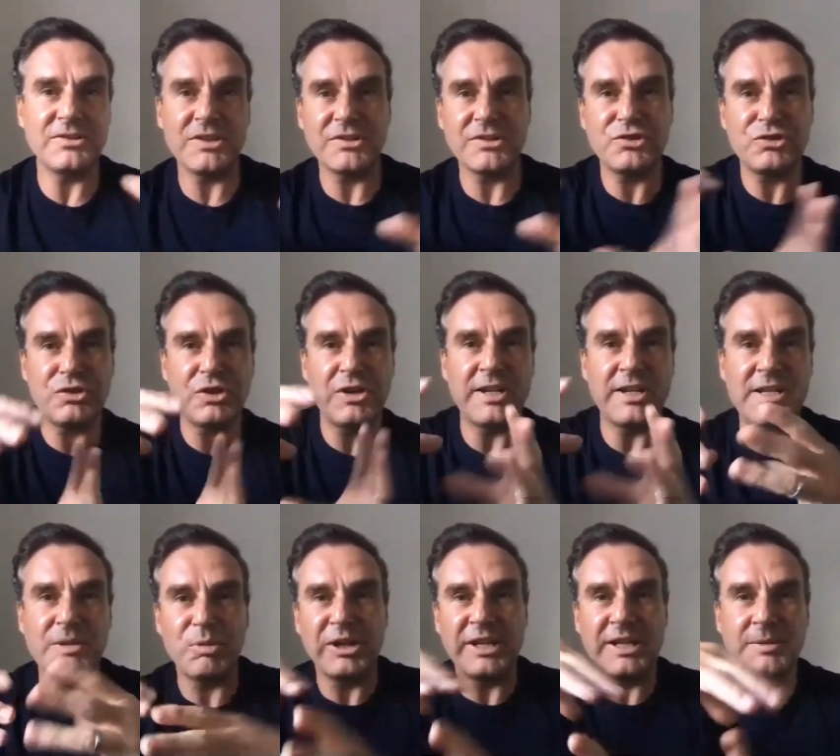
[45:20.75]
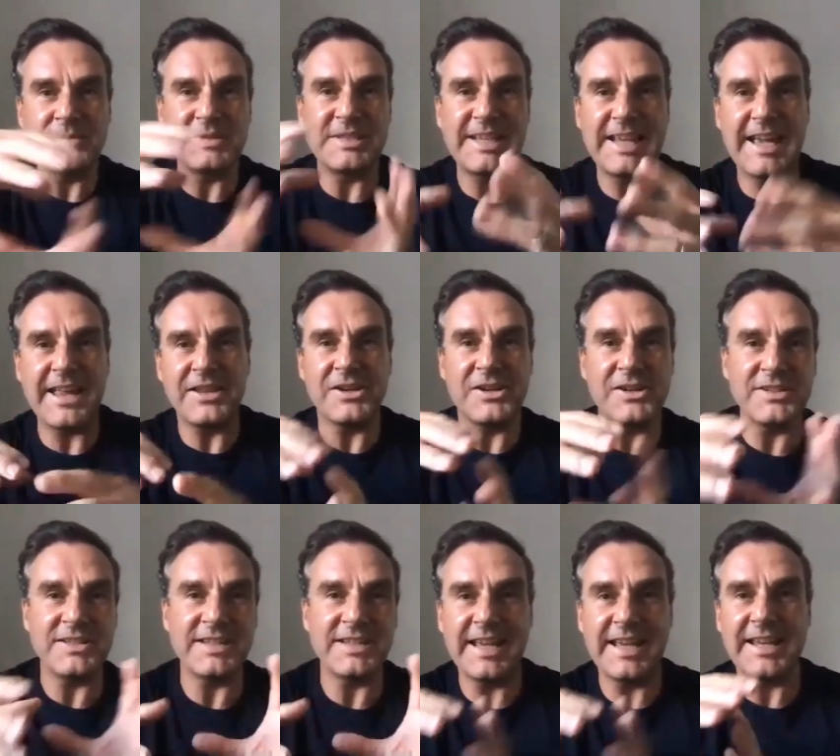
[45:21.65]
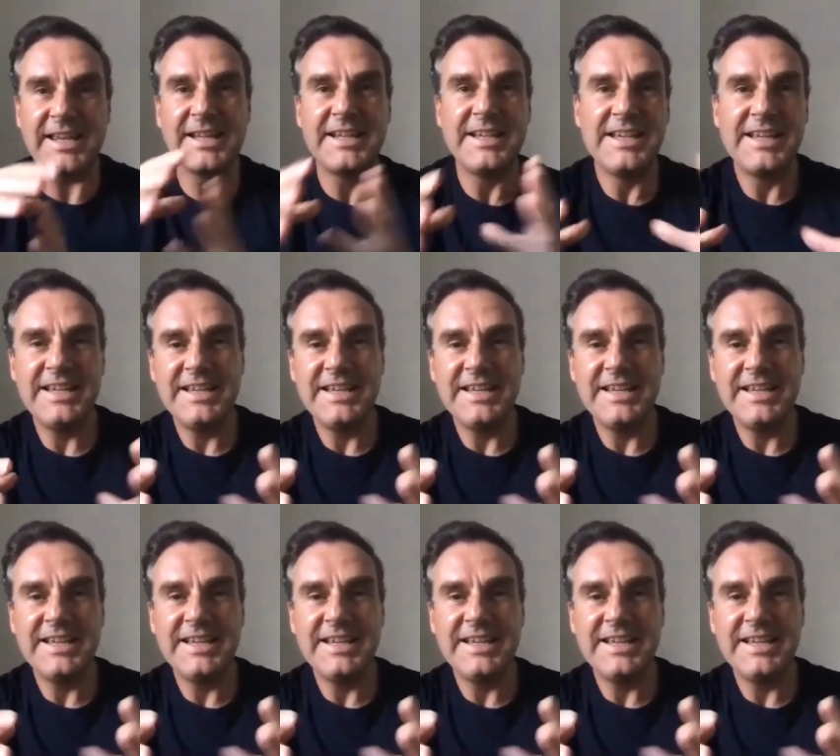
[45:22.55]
they're trying to bring them together to get